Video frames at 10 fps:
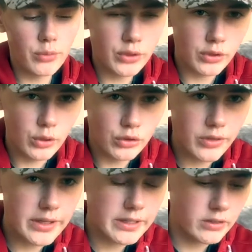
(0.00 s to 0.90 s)
we're gonna go
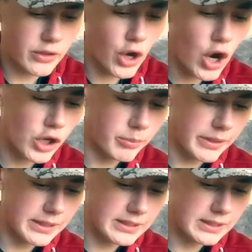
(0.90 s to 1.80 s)
straight into the hard
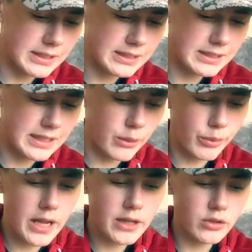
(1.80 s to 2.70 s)
baits. This is a
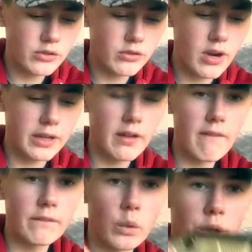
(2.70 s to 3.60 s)
reaction strike
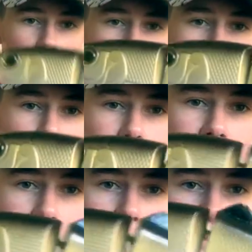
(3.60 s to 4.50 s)
four-inch
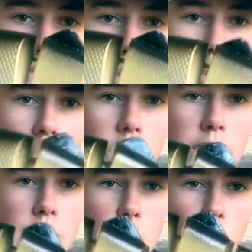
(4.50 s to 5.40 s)
fast fall
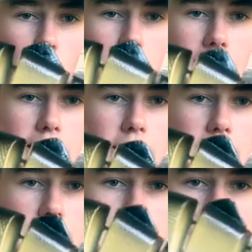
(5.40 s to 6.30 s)
swim bait.
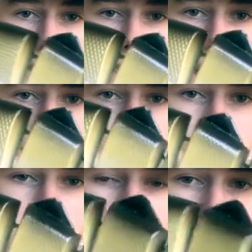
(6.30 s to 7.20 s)
This thing has four